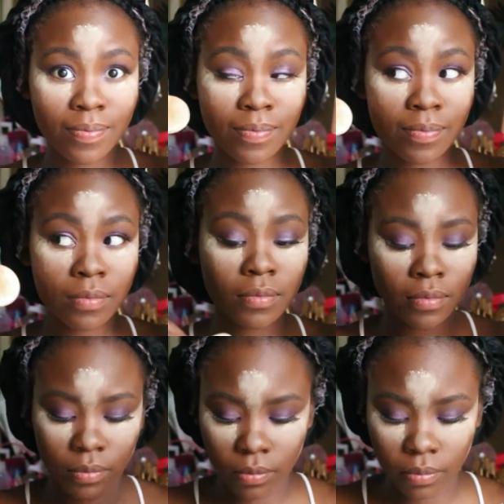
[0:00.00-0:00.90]

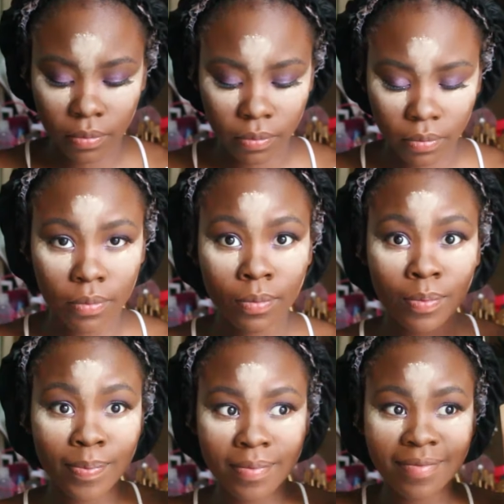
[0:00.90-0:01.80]

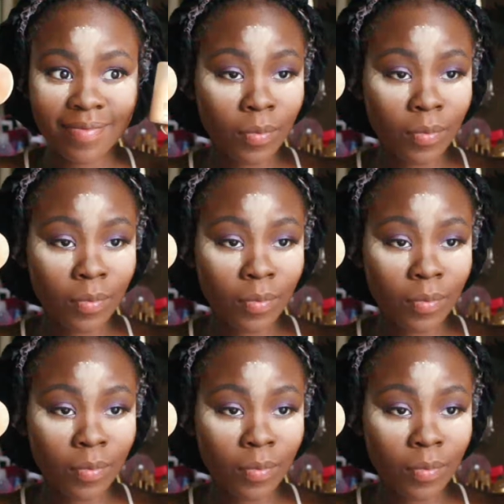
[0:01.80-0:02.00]
No one is speaking in this clip.